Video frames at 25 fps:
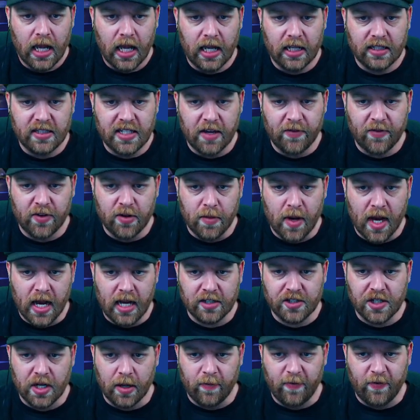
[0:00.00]
Devon
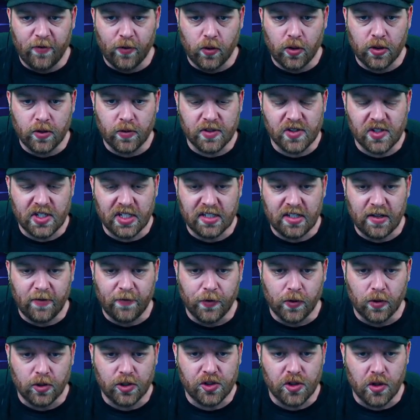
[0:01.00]
Marsh up 4 to a
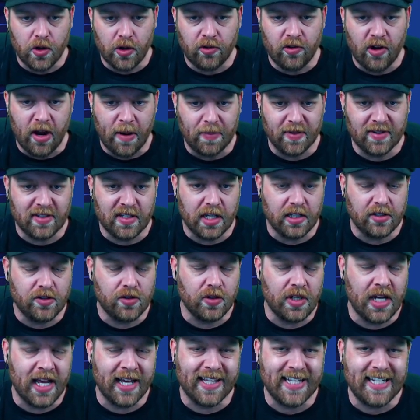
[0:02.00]
64, showing great
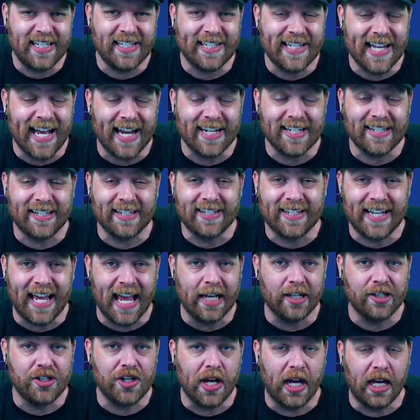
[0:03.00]
potential. Now, these statuses
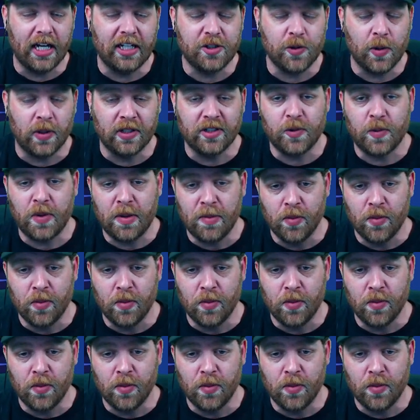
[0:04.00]
can change once we